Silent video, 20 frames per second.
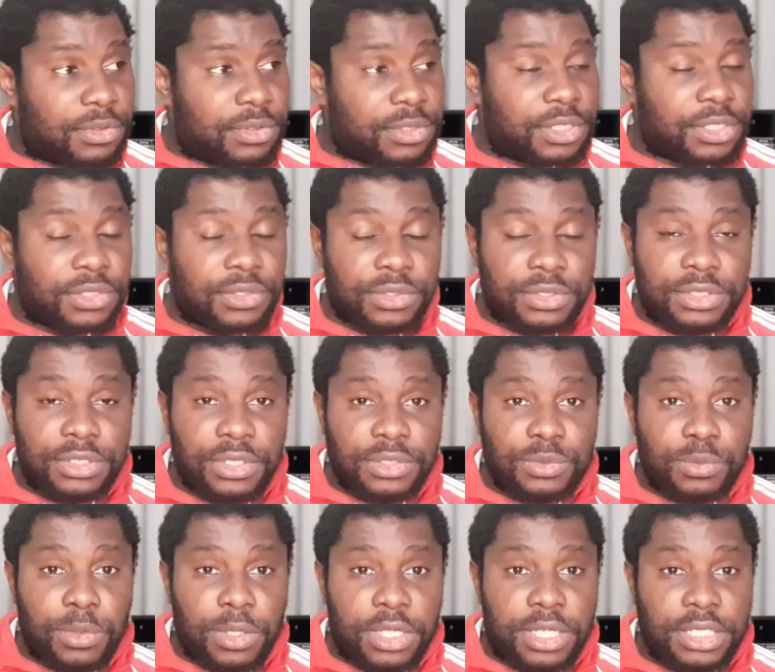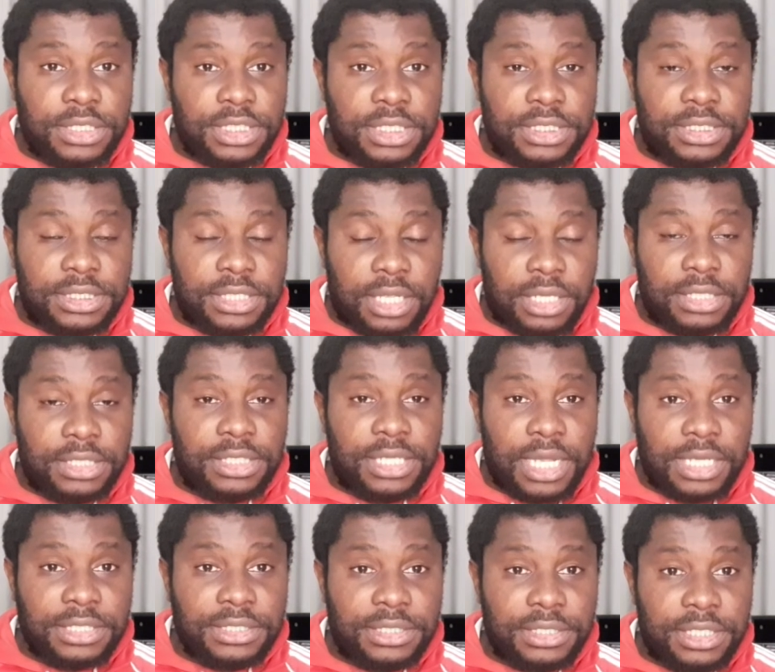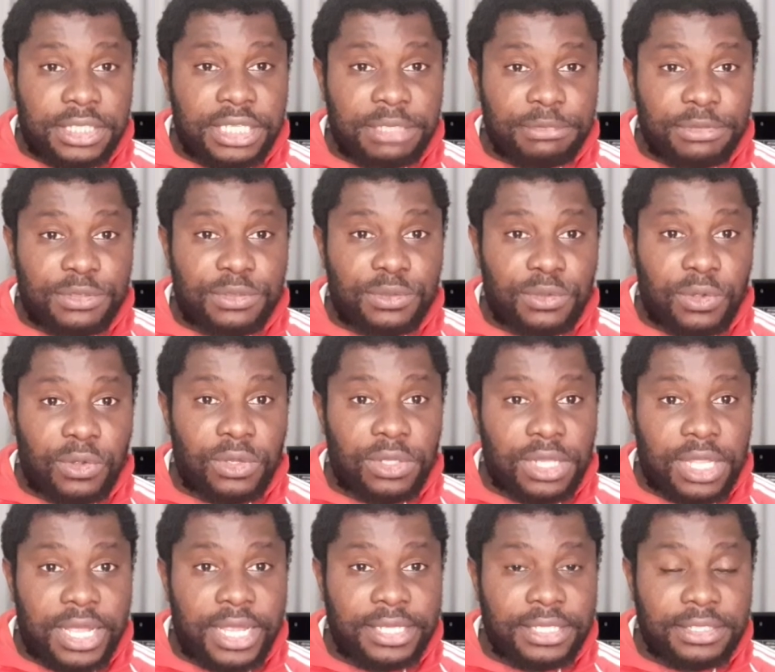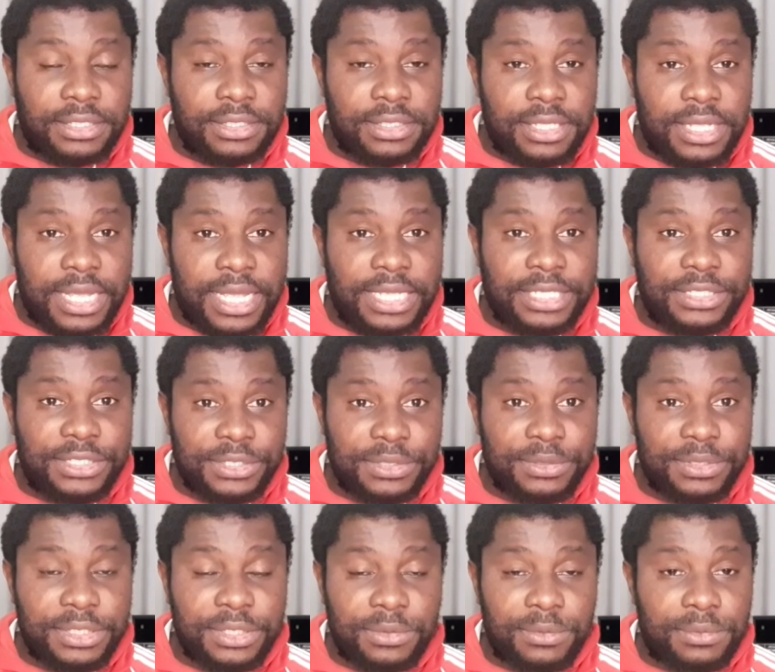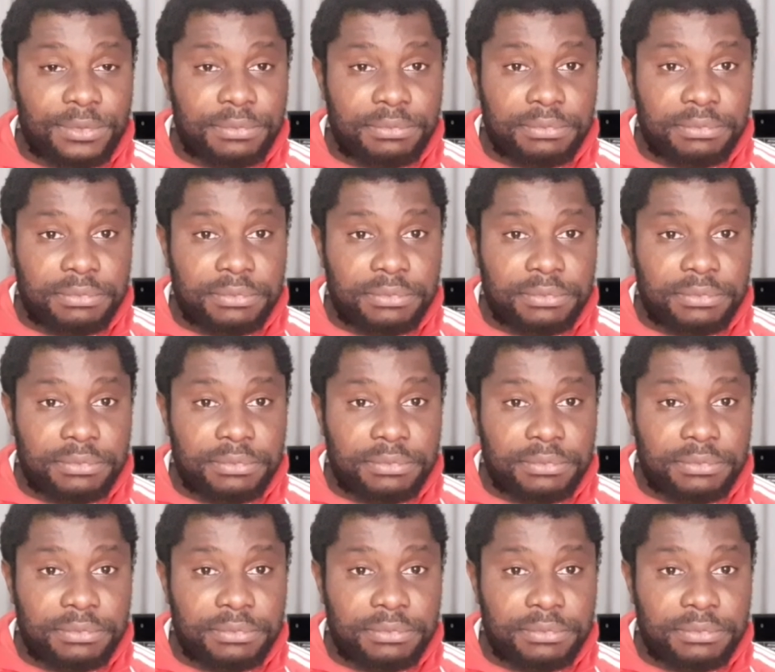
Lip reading: only God knows what Kazakhstan done to keep the scoreline at 2-0.